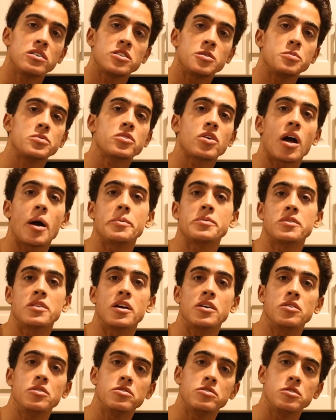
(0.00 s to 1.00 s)
subscribe
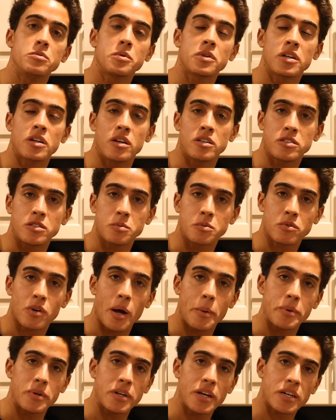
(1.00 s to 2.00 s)
so that YouTube can
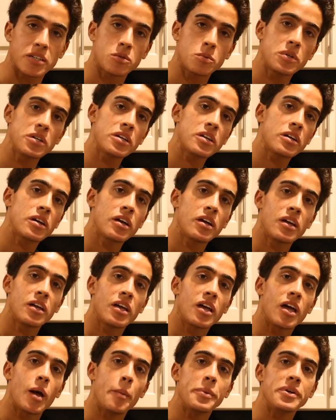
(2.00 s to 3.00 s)
unsubscribe you next week,
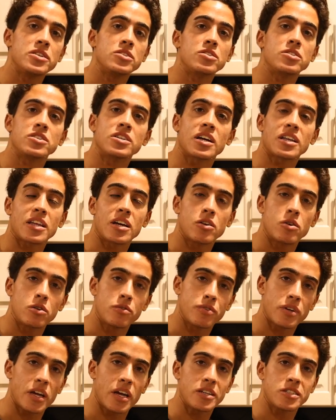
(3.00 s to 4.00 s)
and be sure to check that
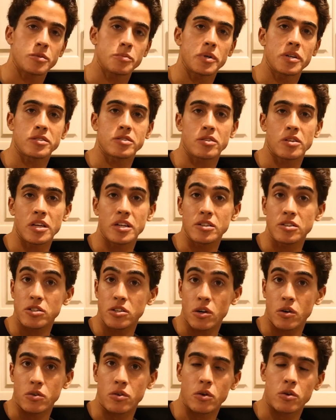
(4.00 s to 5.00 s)
notification bell so they
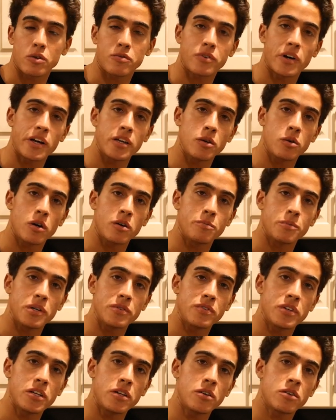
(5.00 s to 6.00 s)
don't notify you of
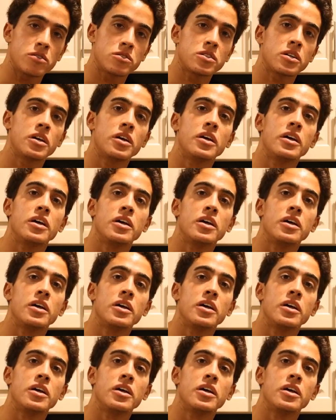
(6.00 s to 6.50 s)
my videos.